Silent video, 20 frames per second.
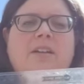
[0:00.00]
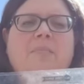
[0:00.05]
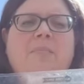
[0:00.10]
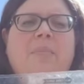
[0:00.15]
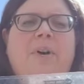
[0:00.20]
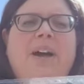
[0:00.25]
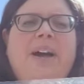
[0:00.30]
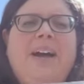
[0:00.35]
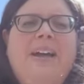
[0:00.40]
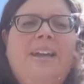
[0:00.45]

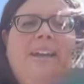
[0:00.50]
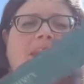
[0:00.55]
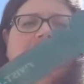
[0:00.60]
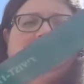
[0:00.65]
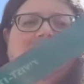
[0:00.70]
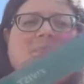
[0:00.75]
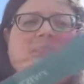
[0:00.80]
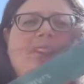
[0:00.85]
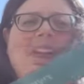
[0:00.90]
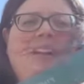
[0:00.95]
but I
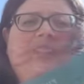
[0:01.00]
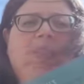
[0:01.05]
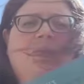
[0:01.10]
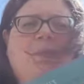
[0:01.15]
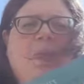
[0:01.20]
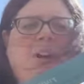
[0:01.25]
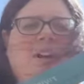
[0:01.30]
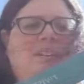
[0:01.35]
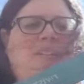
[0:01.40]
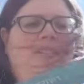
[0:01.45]
have another
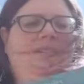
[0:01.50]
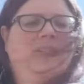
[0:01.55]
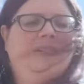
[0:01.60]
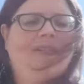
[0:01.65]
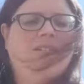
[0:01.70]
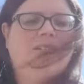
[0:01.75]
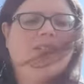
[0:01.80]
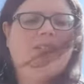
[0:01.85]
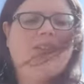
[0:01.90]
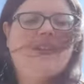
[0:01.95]
one
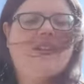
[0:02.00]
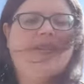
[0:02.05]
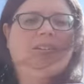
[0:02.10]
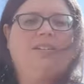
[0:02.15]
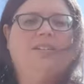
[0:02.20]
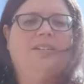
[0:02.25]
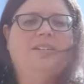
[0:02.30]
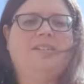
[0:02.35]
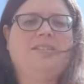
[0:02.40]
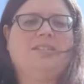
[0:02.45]
that
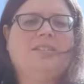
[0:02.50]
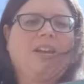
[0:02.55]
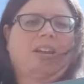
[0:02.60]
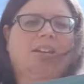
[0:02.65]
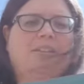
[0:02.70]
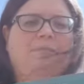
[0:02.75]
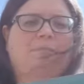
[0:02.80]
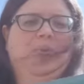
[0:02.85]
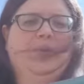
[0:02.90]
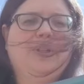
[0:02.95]
is kind
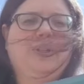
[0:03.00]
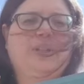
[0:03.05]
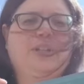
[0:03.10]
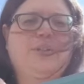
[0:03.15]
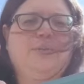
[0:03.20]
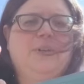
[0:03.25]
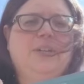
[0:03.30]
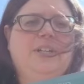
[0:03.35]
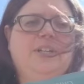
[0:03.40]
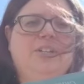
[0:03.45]
of
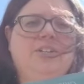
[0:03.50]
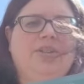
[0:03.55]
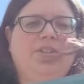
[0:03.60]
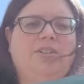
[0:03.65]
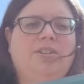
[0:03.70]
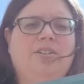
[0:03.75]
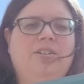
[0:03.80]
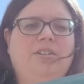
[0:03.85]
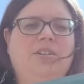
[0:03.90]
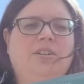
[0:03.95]

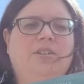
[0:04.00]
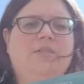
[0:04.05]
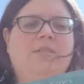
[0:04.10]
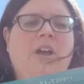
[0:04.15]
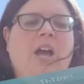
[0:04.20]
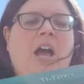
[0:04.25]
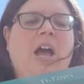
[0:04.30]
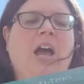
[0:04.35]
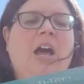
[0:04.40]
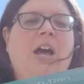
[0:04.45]
bluish.
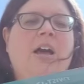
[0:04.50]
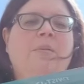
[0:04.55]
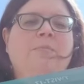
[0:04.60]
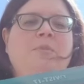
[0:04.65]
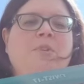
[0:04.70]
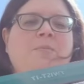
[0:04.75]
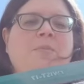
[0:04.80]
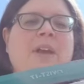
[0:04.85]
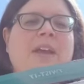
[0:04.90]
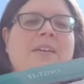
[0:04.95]

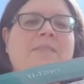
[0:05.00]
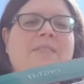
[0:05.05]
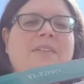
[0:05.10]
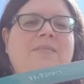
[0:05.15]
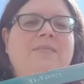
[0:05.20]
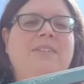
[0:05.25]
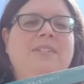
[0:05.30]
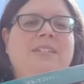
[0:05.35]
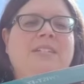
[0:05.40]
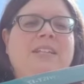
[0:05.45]
You may have
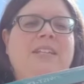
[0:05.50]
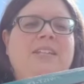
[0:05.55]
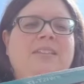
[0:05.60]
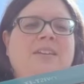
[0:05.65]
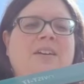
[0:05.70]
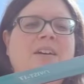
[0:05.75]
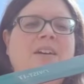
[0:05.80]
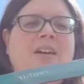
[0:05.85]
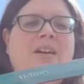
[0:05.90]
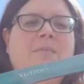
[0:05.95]
even seen
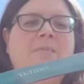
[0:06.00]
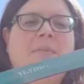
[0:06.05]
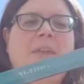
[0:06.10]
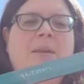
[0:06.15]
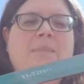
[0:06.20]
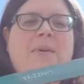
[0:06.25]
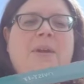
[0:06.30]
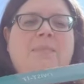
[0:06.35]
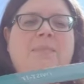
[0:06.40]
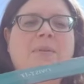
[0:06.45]
them. They
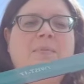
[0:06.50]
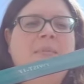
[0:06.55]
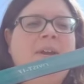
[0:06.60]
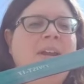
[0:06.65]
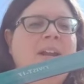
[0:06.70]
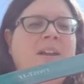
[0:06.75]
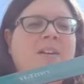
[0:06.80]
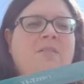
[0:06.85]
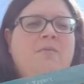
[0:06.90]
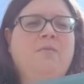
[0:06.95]
might be made
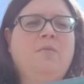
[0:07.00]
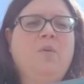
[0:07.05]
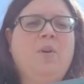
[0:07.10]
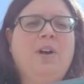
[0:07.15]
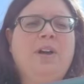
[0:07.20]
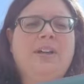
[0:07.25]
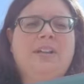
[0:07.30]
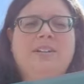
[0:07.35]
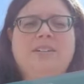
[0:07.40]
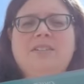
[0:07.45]
out of
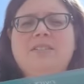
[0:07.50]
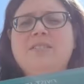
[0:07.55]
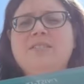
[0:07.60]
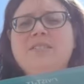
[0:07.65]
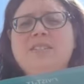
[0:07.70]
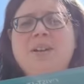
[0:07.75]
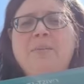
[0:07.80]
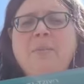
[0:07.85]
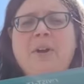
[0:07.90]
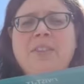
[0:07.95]
wood or
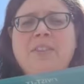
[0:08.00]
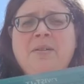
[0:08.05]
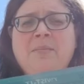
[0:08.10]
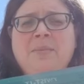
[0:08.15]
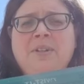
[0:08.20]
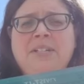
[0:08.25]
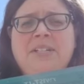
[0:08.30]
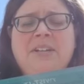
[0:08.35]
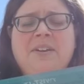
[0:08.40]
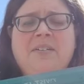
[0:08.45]
some other
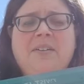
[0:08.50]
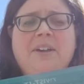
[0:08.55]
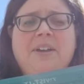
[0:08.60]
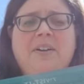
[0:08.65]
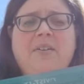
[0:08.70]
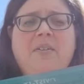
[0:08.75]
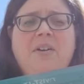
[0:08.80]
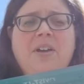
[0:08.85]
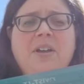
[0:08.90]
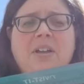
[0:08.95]

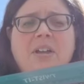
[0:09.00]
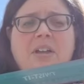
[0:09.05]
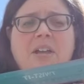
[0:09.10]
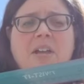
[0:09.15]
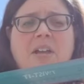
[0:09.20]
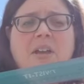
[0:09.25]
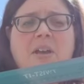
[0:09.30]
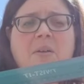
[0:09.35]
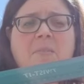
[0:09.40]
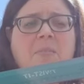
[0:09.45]
material.
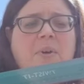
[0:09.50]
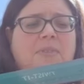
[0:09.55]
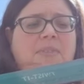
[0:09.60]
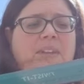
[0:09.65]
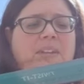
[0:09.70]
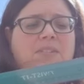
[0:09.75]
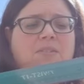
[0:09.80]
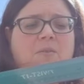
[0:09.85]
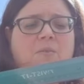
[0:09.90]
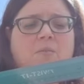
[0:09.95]
But
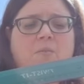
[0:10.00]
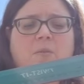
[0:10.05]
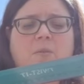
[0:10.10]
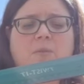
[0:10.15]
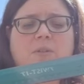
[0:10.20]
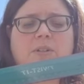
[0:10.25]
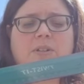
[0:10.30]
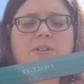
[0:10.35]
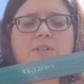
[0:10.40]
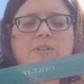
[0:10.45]
these are
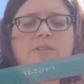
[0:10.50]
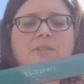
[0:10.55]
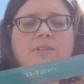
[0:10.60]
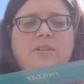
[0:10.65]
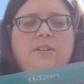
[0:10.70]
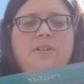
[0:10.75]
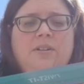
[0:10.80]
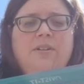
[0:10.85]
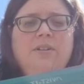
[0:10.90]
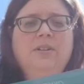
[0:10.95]
rulers.
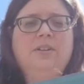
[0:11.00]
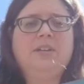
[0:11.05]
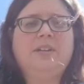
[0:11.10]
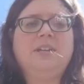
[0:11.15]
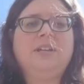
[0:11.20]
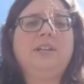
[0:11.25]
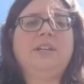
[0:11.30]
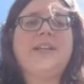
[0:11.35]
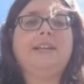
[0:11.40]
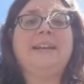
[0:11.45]

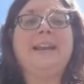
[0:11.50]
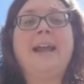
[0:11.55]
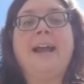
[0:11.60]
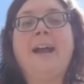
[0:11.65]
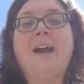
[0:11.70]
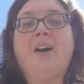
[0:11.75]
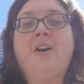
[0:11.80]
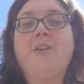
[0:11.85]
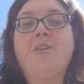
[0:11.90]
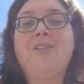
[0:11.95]

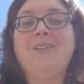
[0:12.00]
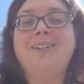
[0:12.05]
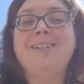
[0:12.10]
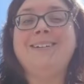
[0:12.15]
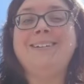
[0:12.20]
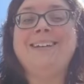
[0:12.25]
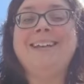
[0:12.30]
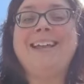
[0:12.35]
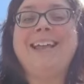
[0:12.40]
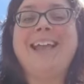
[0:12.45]
Now,
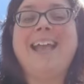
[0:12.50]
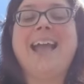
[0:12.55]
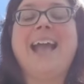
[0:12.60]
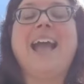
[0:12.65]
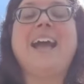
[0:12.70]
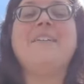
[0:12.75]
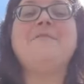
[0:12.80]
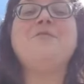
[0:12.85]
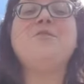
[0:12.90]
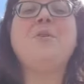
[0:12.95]

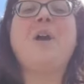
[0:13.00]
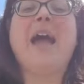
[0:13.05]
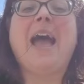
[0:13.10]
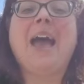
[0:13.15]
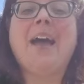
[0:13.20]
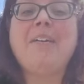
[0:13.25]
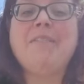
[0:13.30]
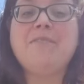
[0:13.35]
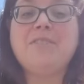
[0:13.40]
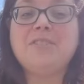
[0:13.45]
have you
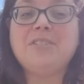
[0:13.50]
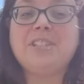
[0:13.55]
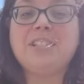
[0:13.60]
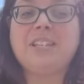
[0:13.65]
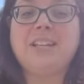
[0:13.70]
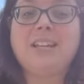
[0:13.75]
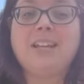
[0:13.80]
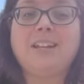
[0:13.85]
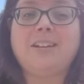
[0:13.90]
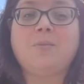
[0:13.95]
ever
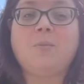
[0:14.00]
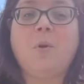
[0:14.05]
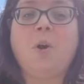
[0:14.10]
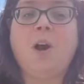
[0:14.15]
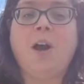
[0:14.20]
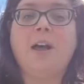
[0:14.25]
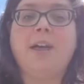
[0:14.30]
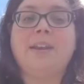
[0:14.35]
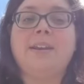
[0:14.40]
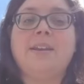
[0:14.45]
seen
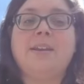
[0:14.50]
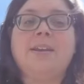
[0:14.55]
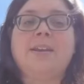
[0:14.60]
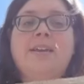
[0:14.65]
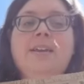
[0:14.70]
one